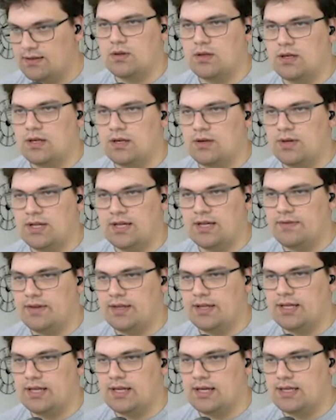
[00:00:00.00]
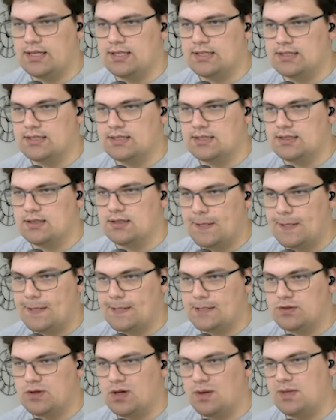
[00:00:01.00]
I don't have any eyes.
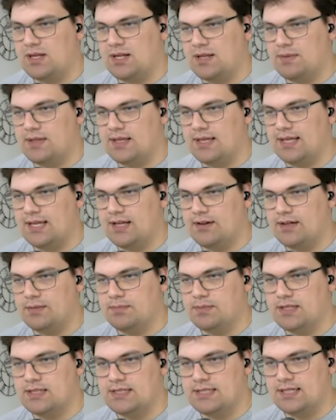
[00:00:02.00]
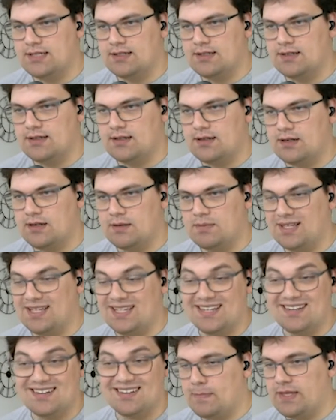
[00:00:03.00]
So I mean I play here and he plays here. And I play
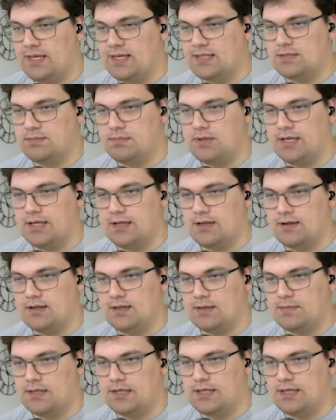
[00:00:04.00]
here. He has to play here. I play